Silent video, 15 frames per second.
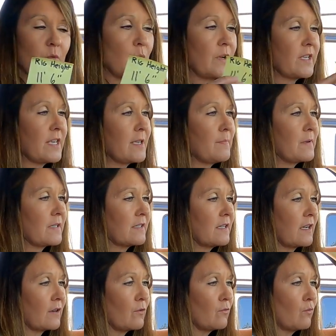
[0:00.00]
We keep it
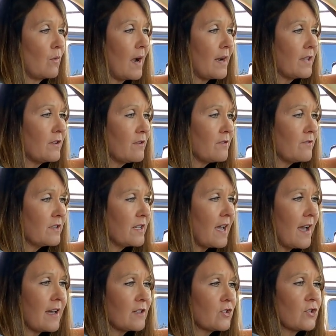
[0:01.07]
stuck right here on the
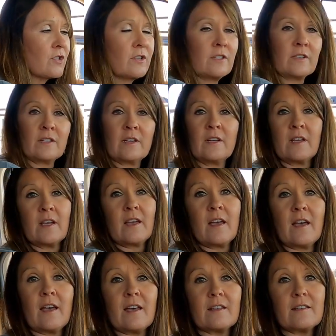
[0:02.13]
dash,
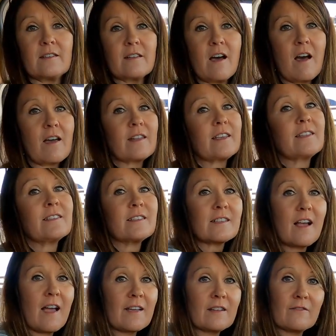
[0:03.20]
not in
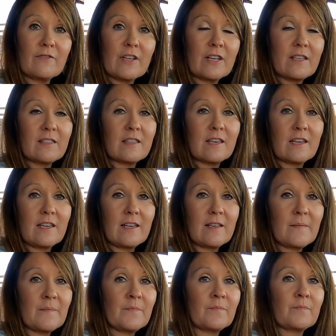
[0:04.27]
sight of
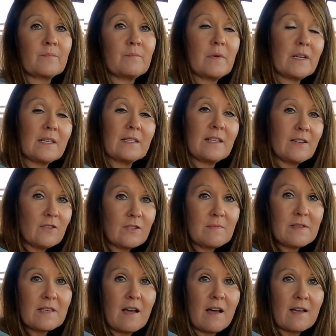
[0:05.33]
anything, but it tells
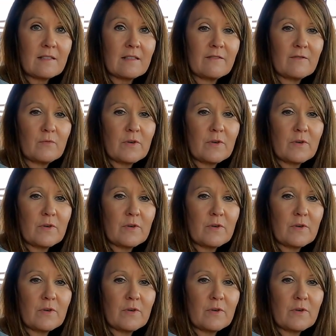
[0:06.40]
me the height of the